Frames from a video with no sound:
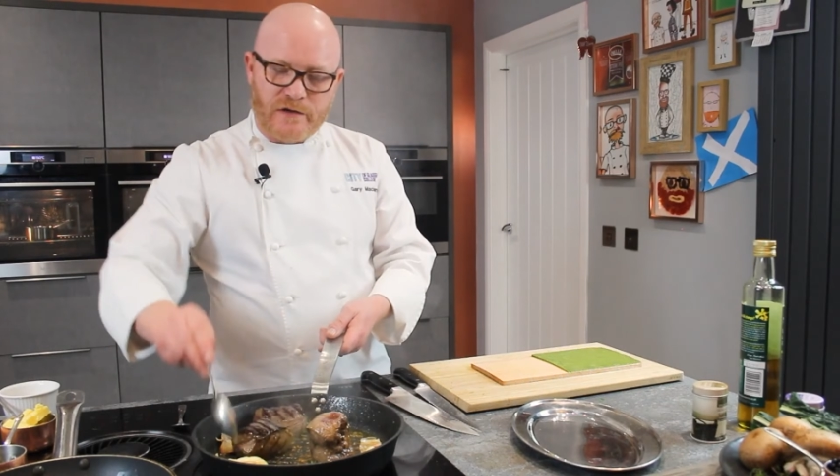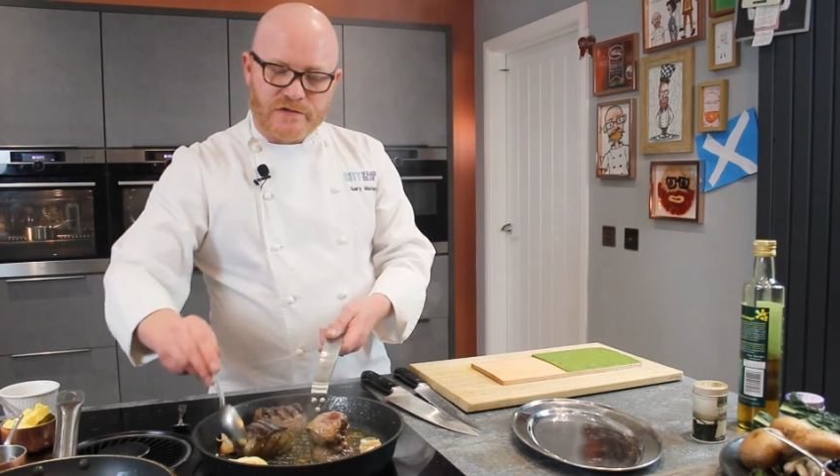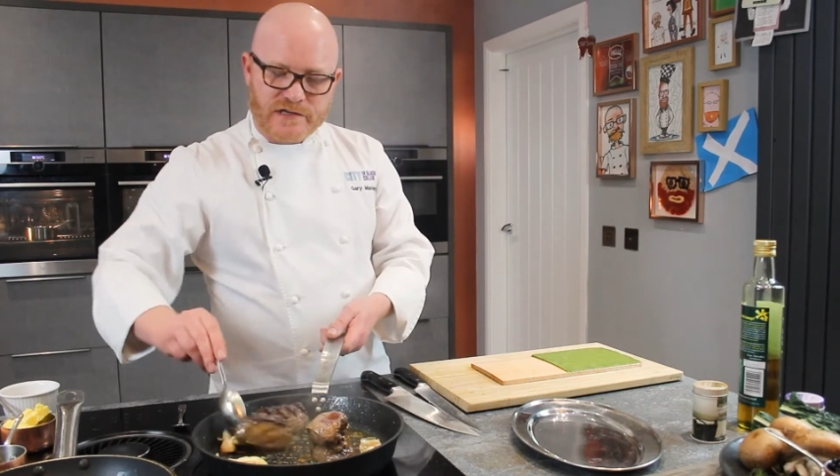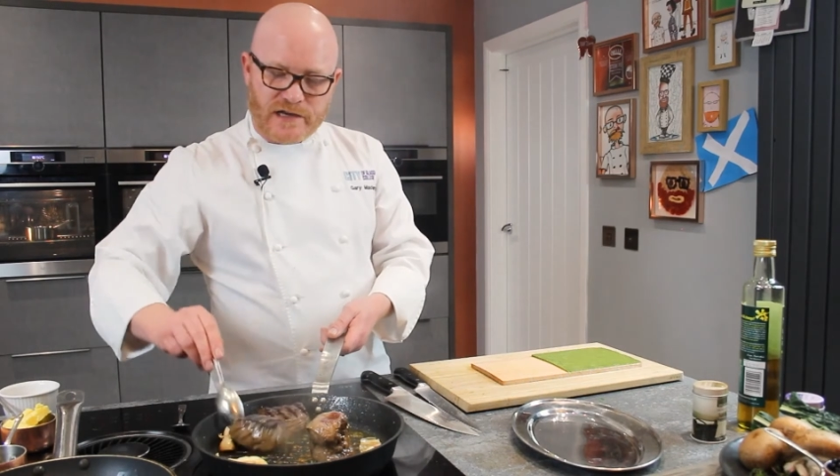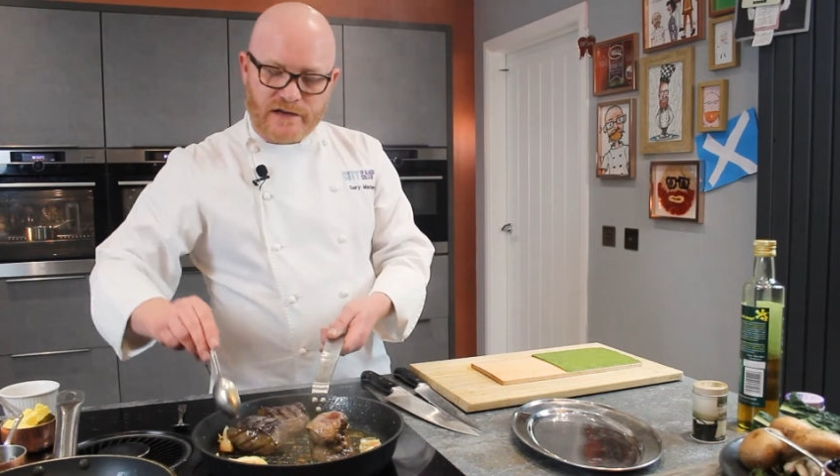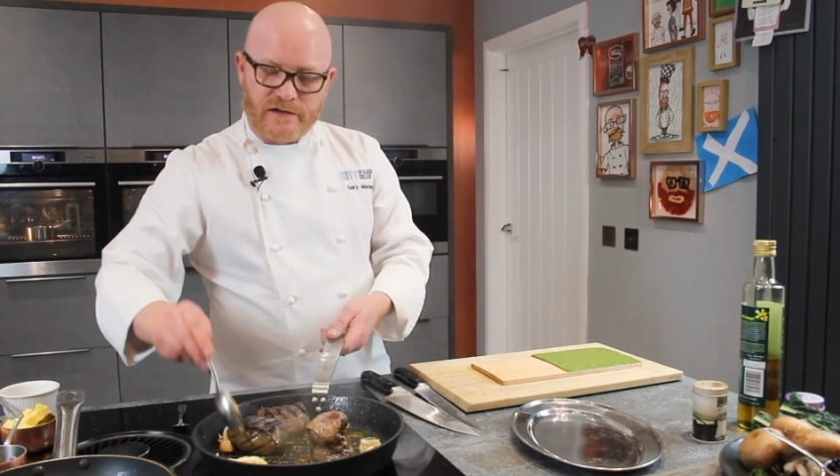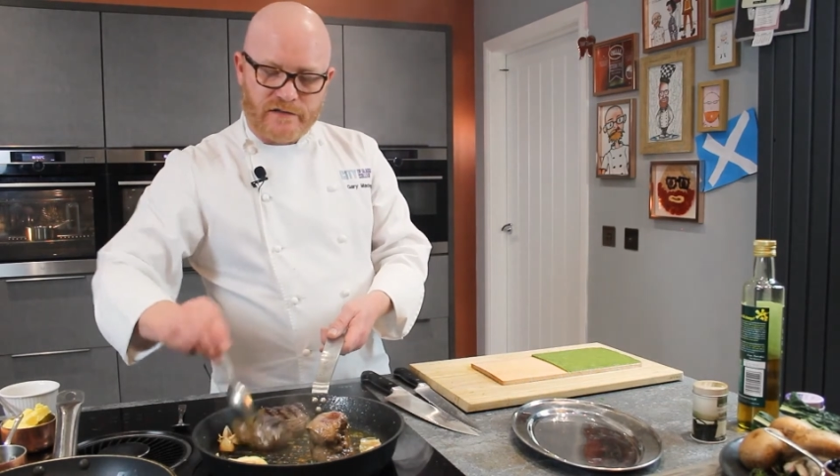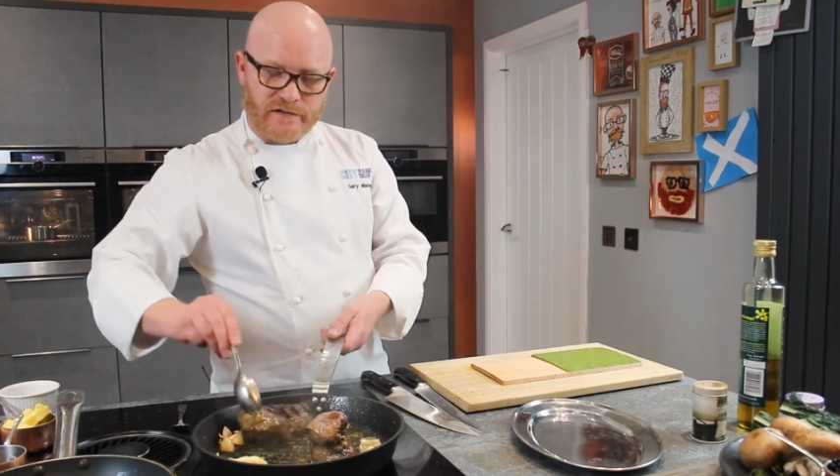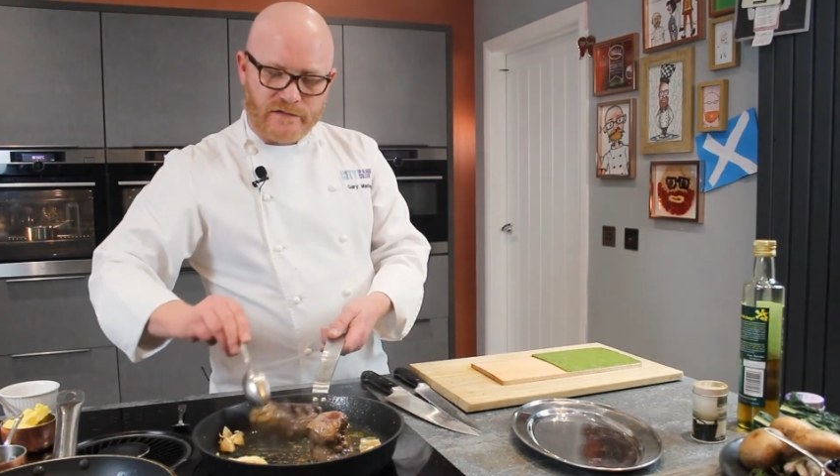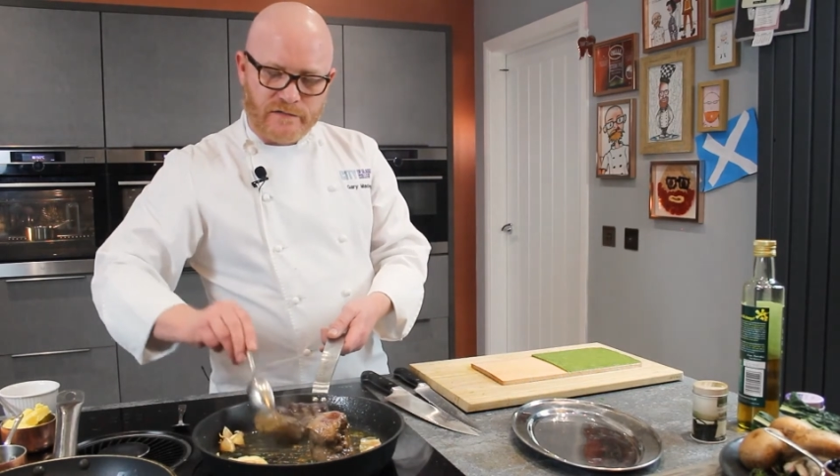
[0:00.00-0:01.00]
outside,
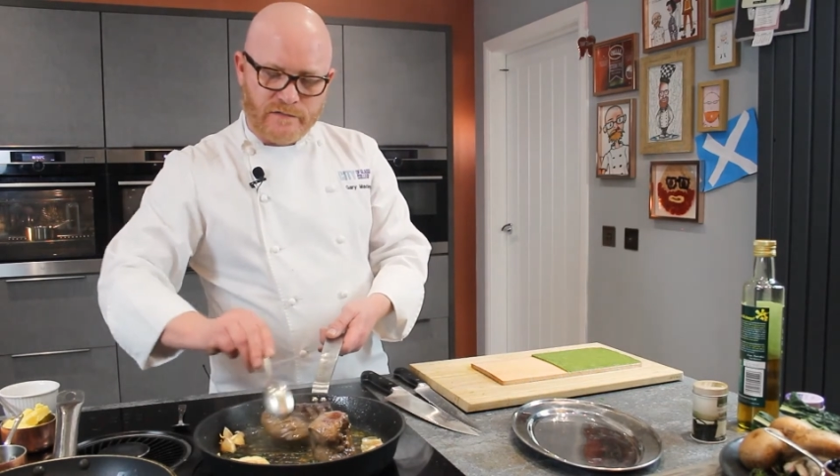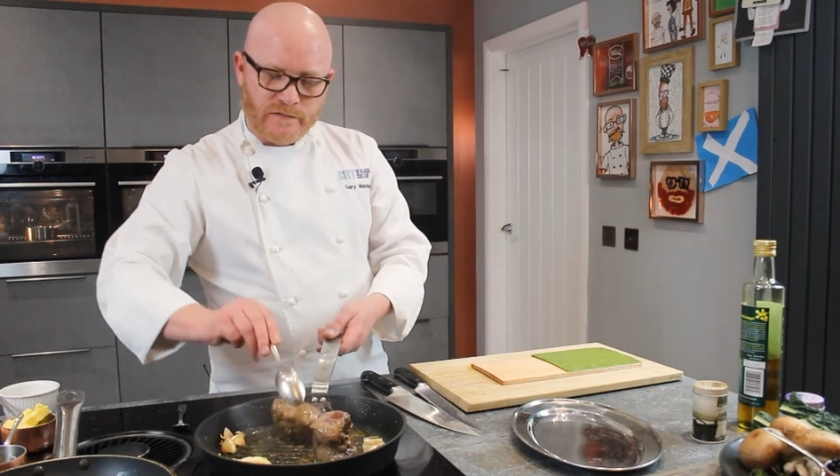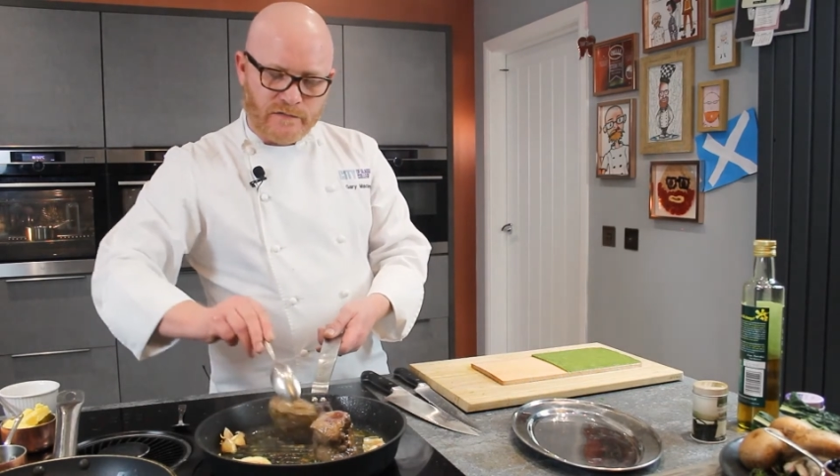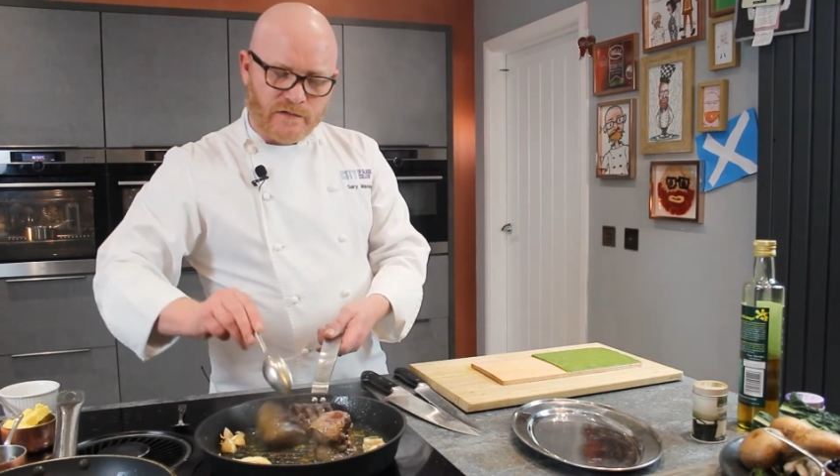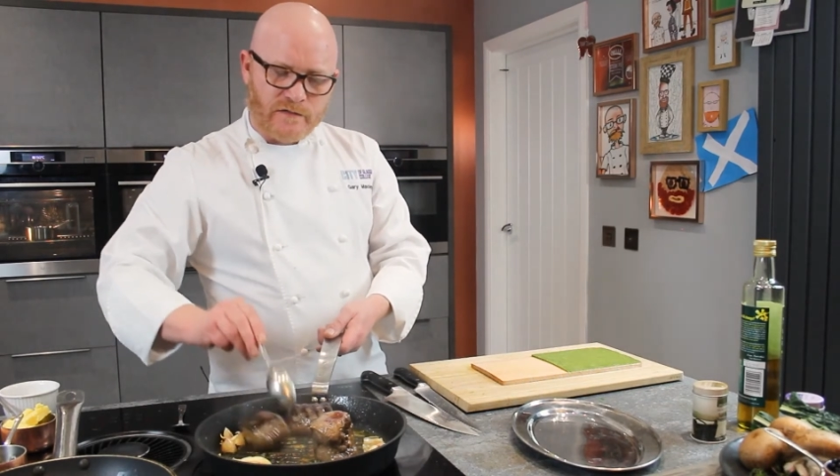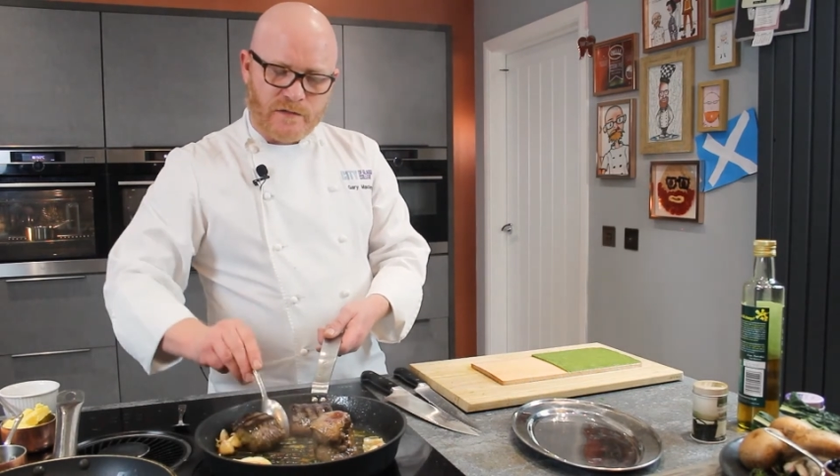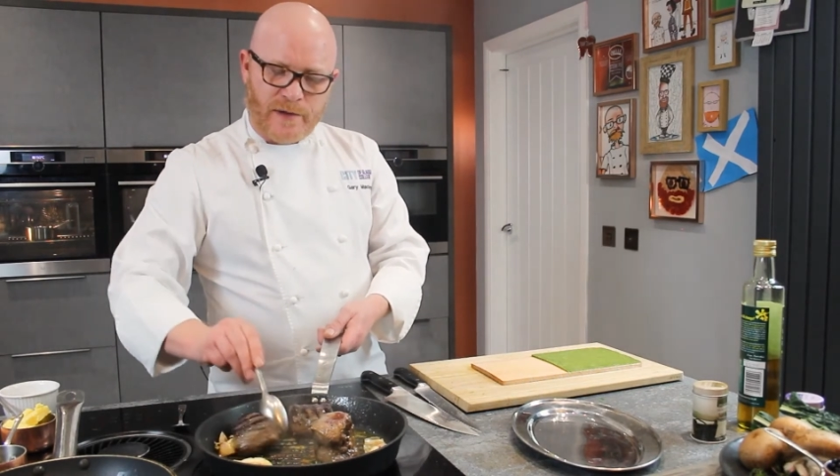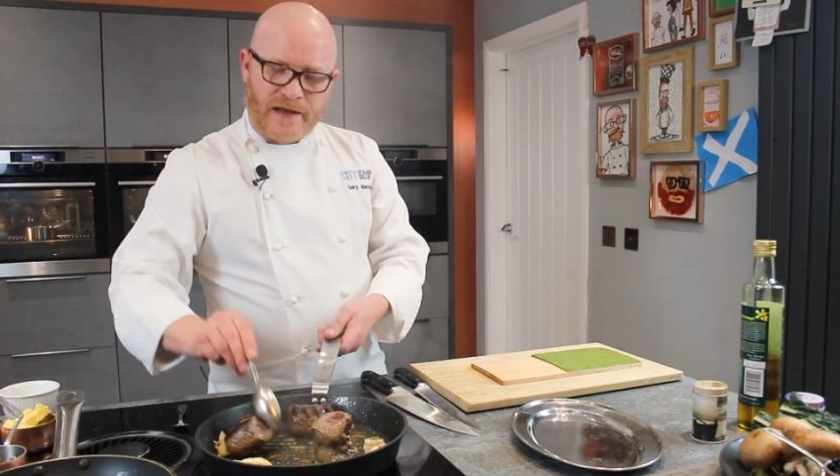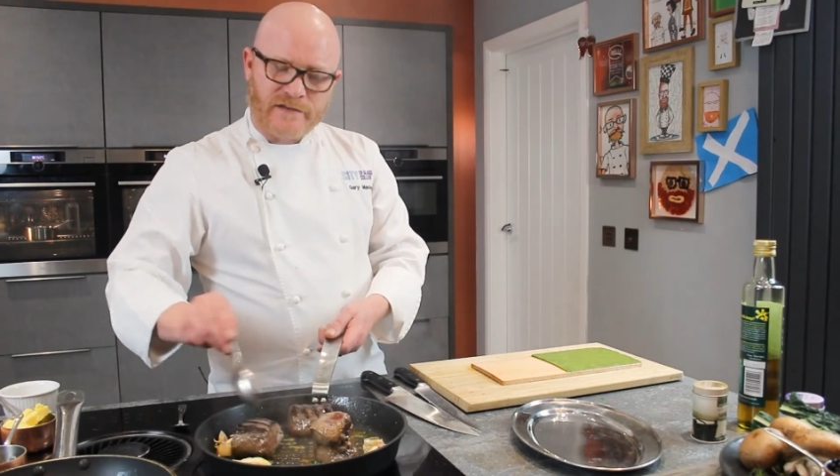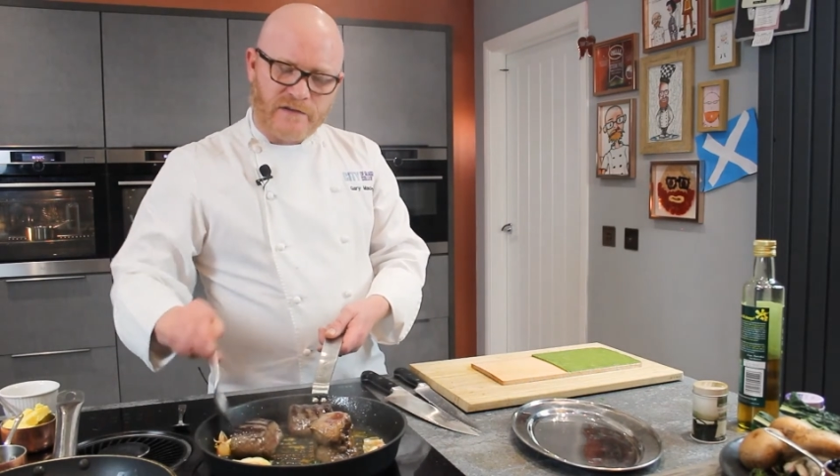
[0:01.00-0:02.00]
the
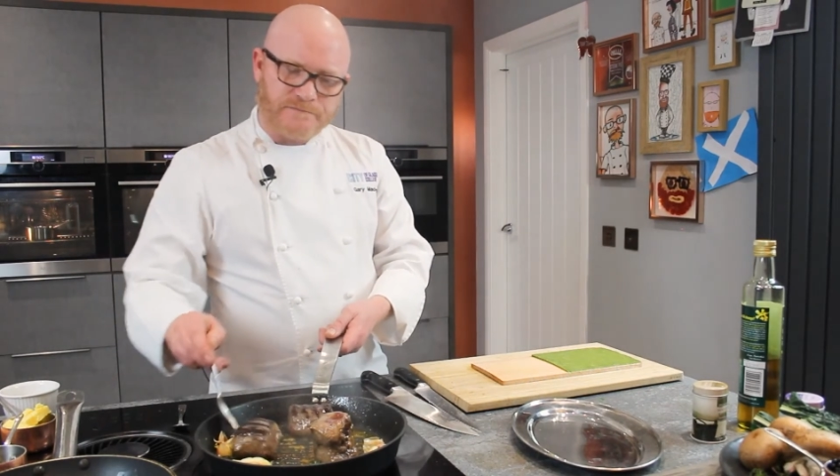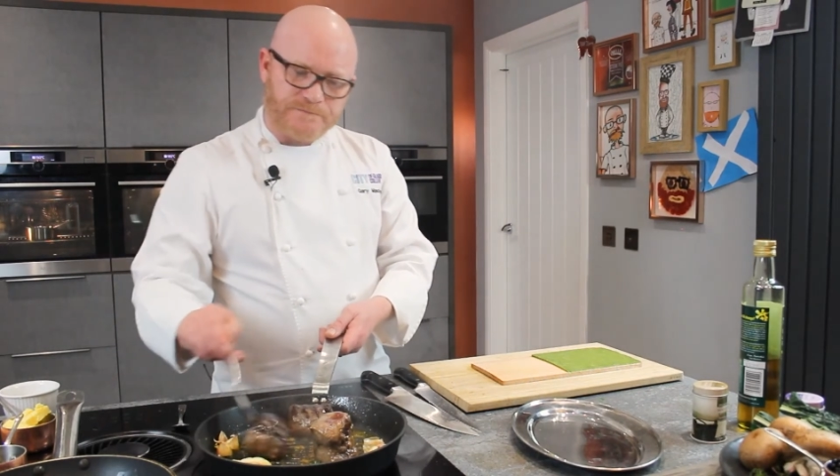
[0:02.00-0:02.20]
better.